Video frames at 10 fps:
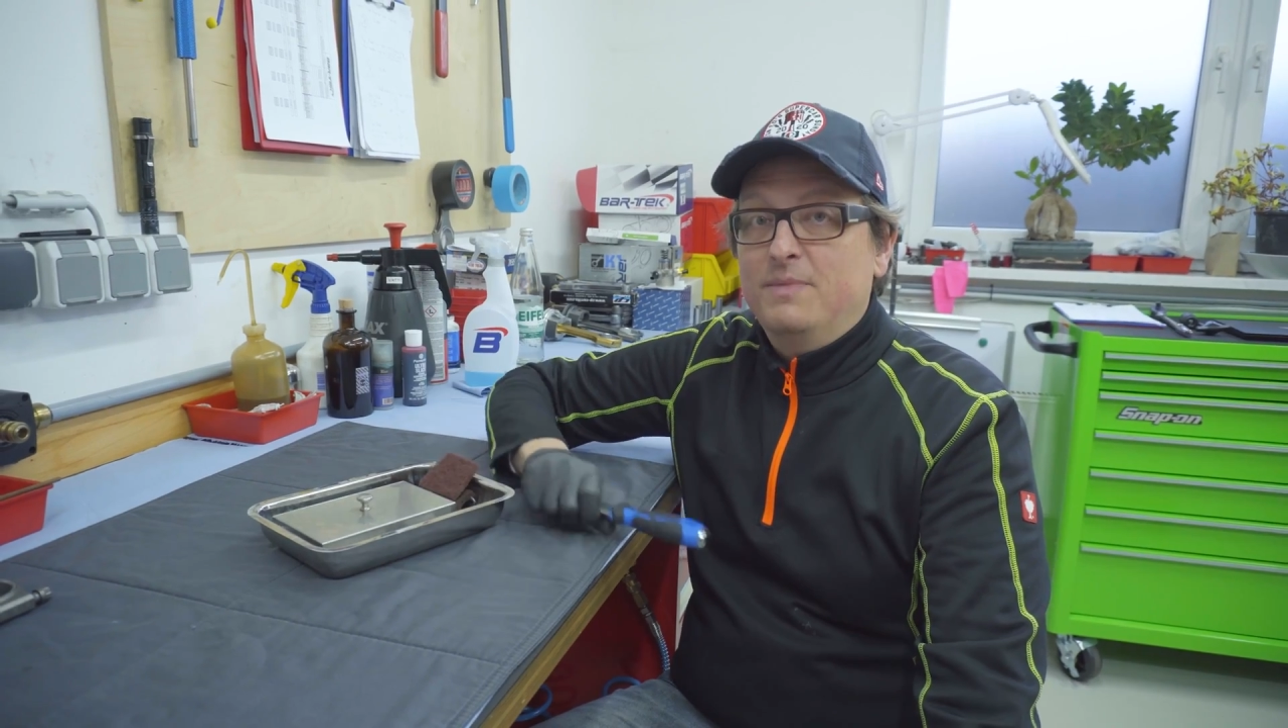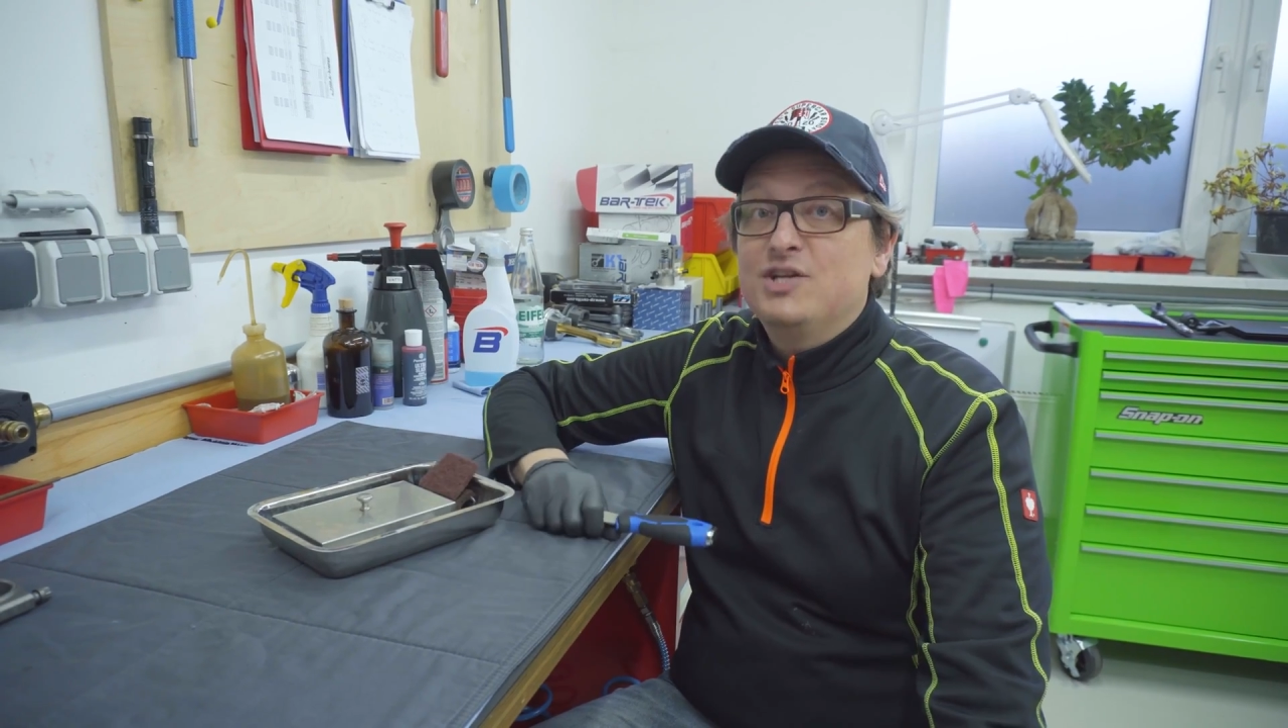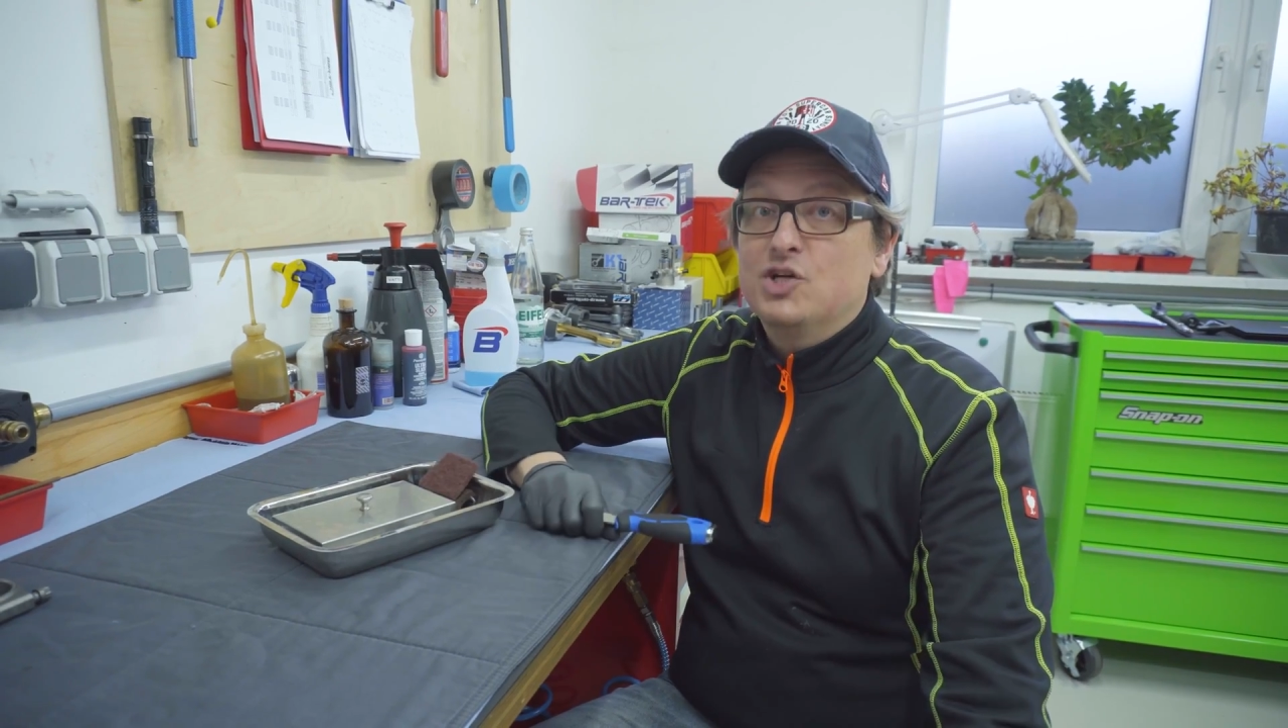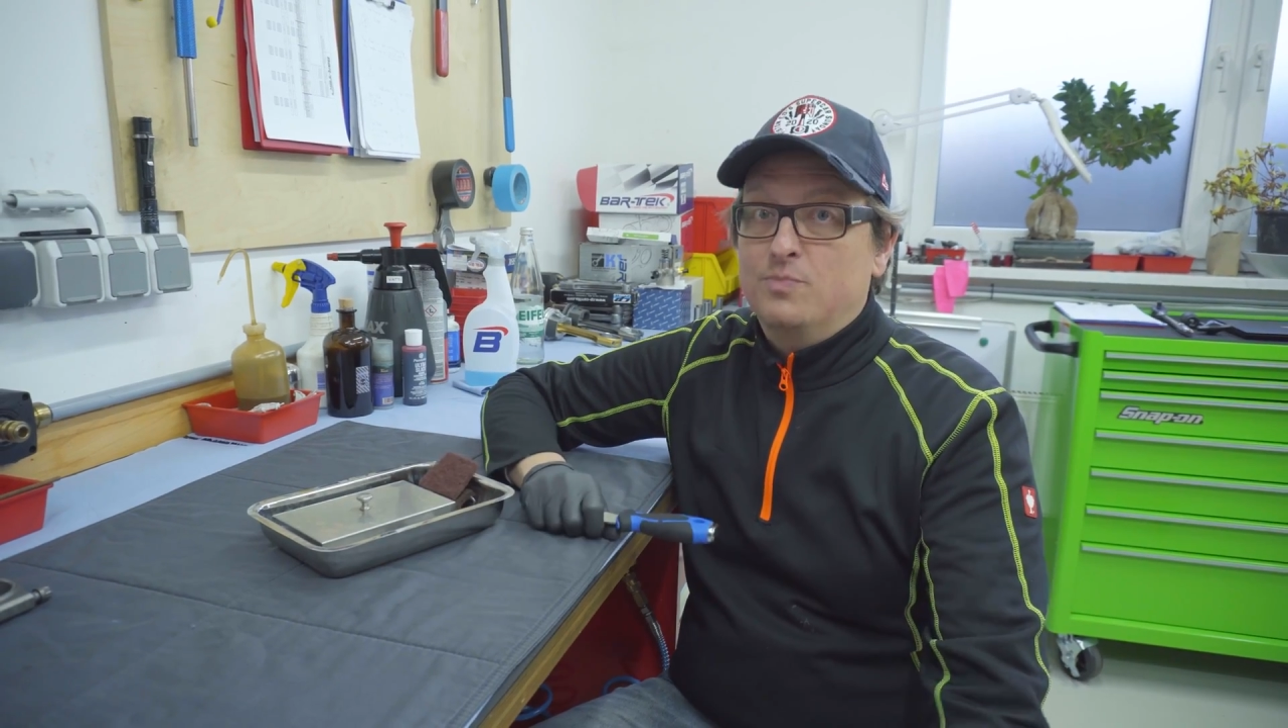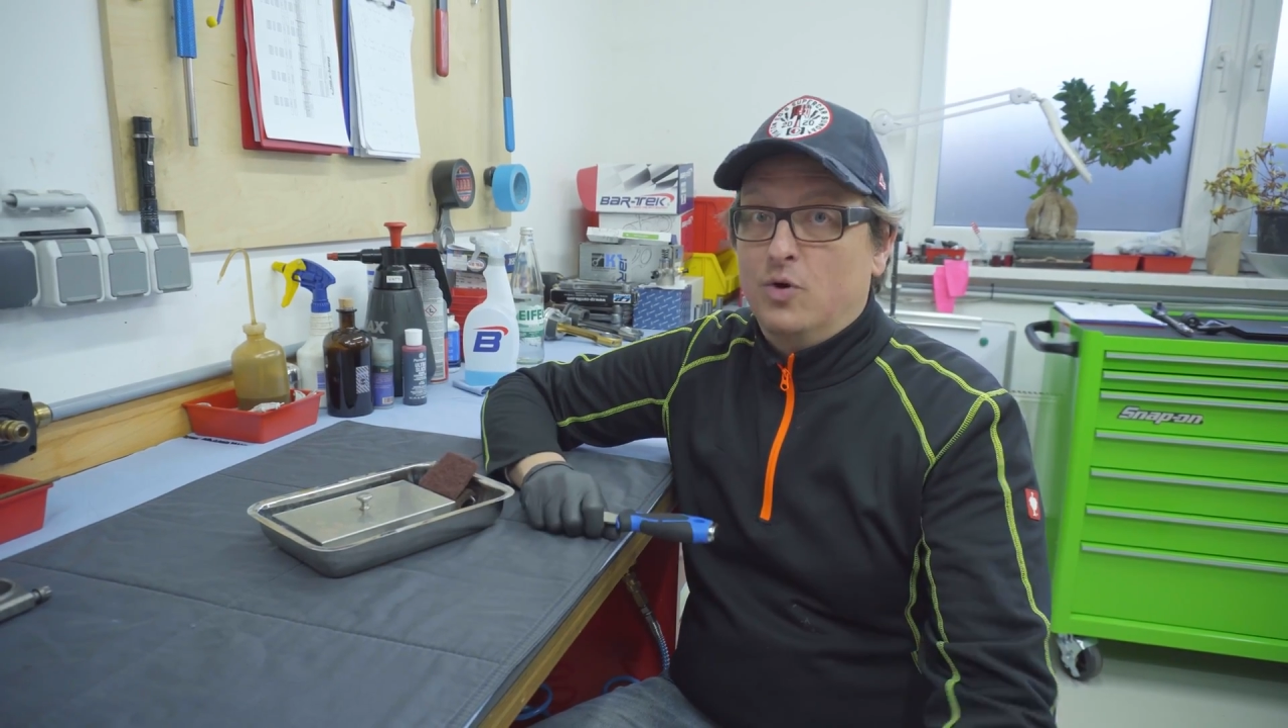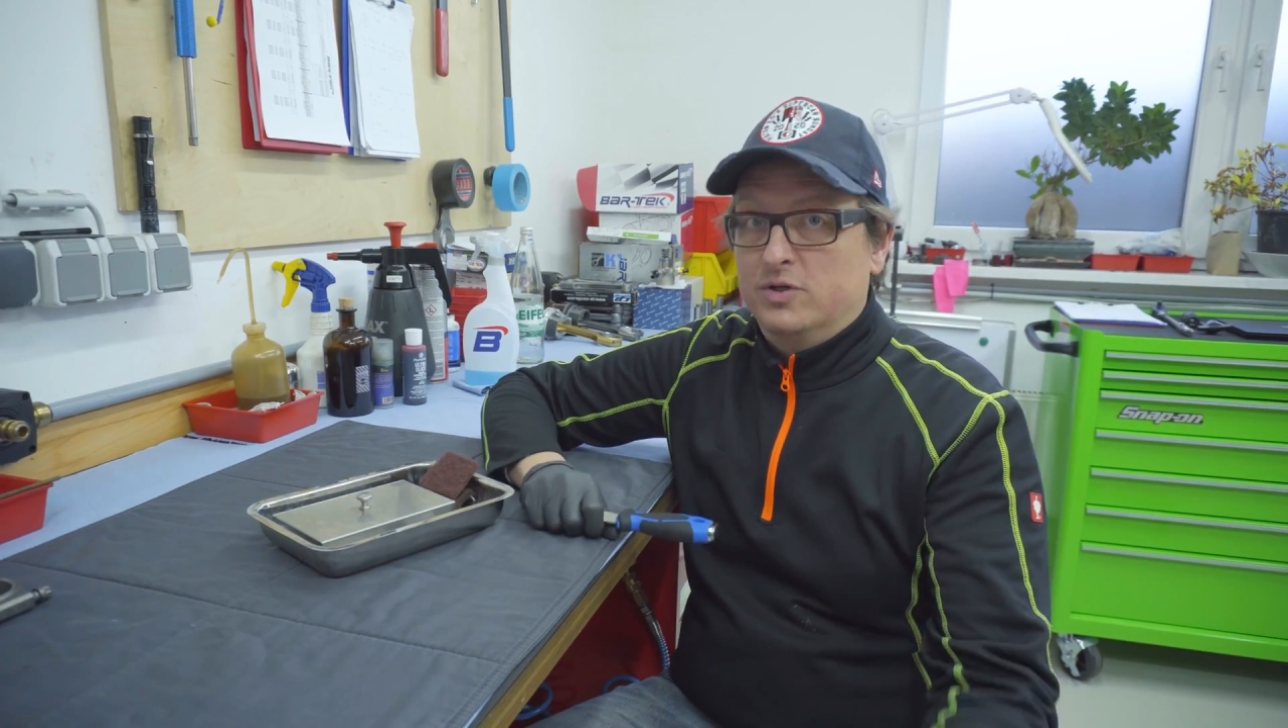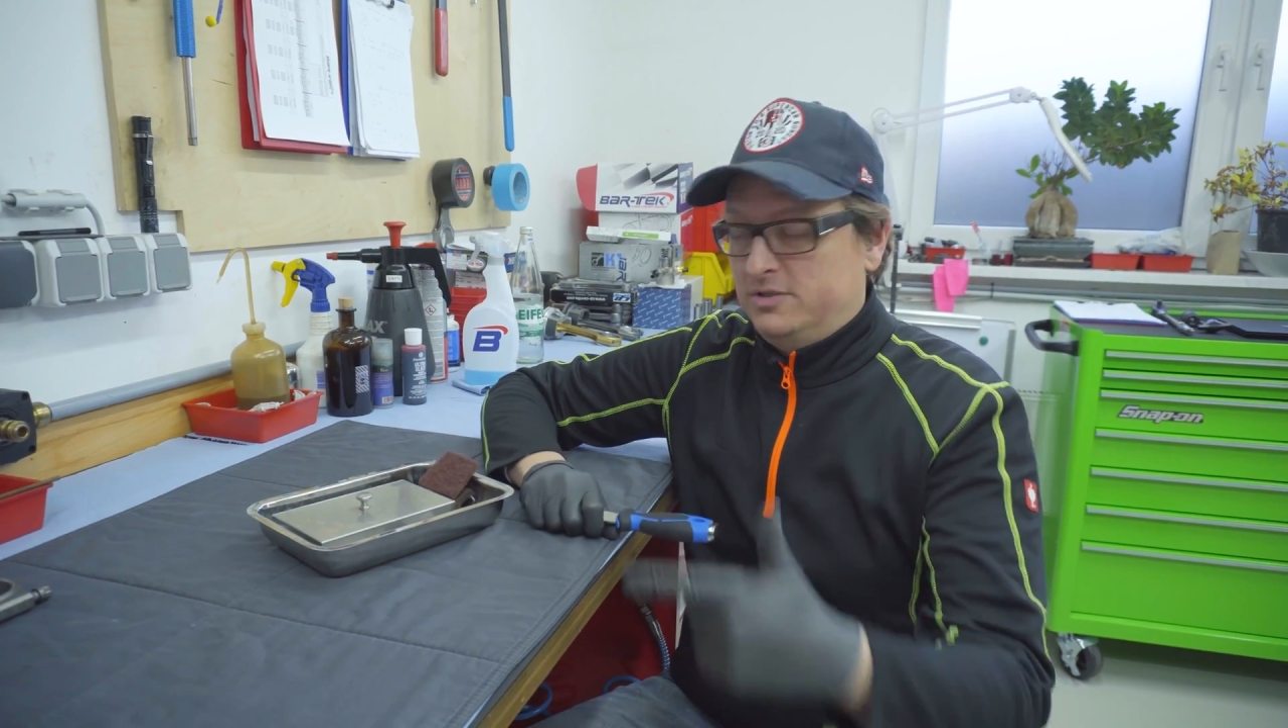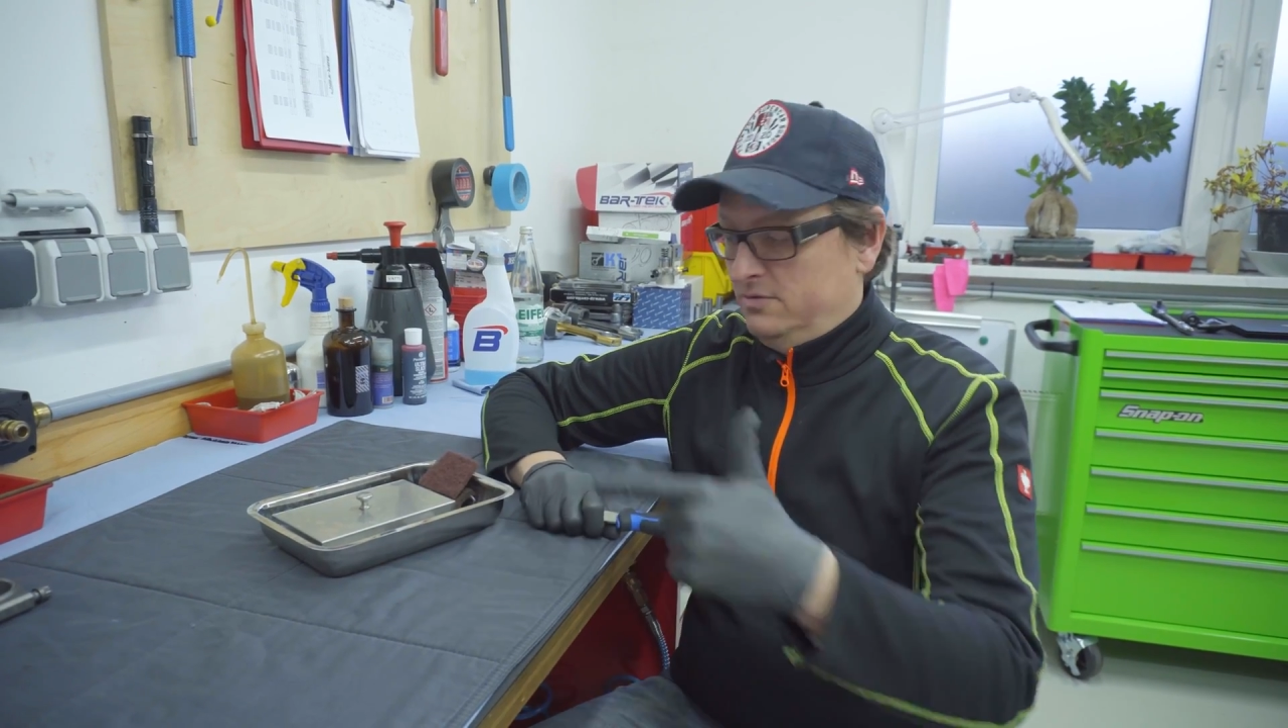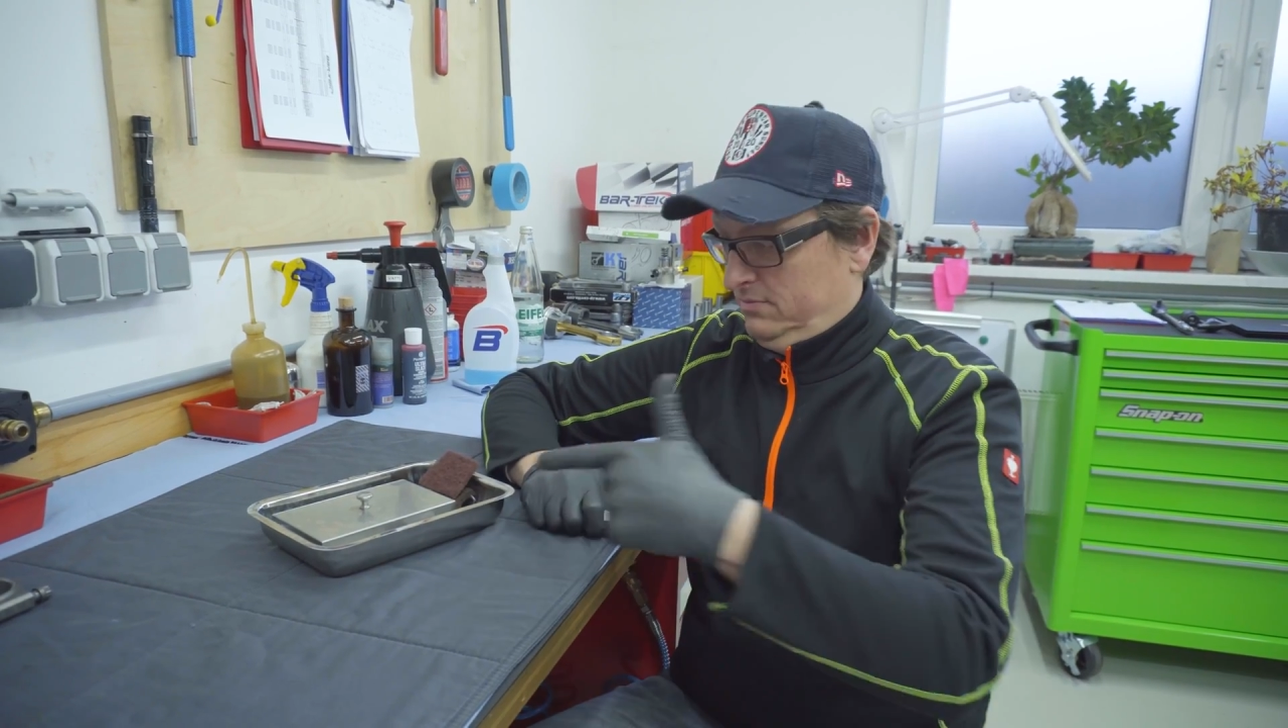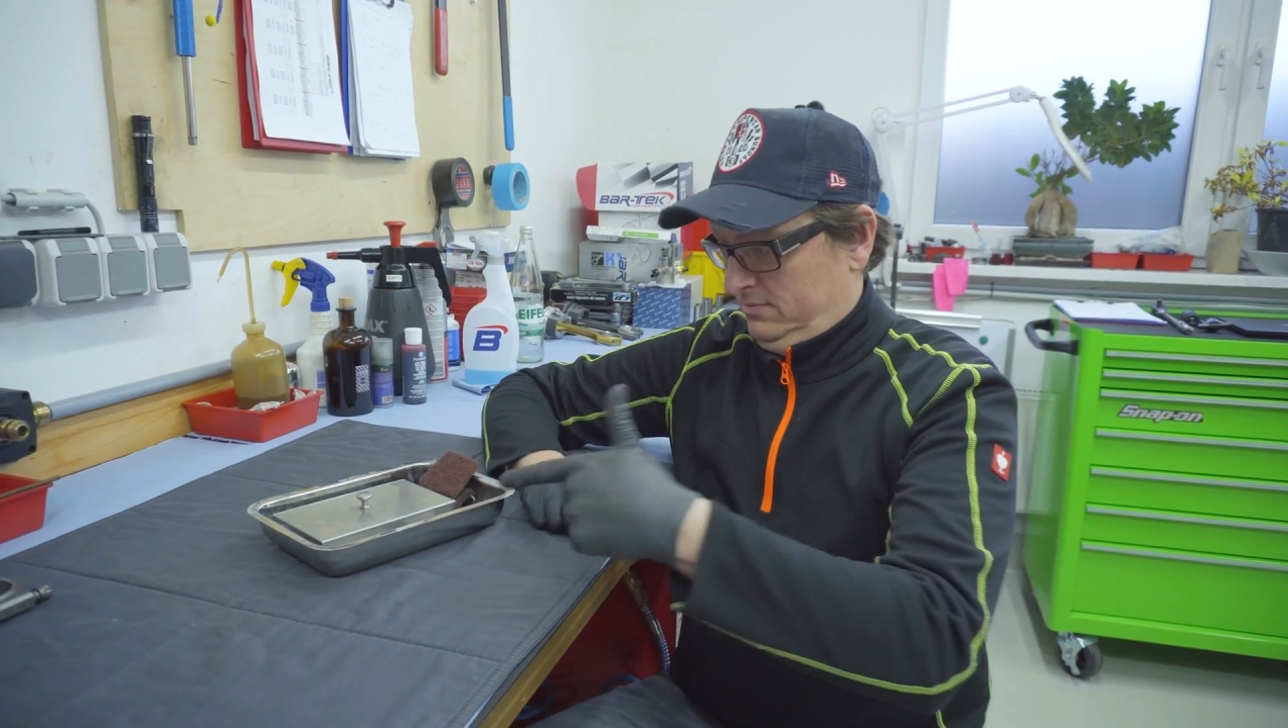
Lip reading: magic box.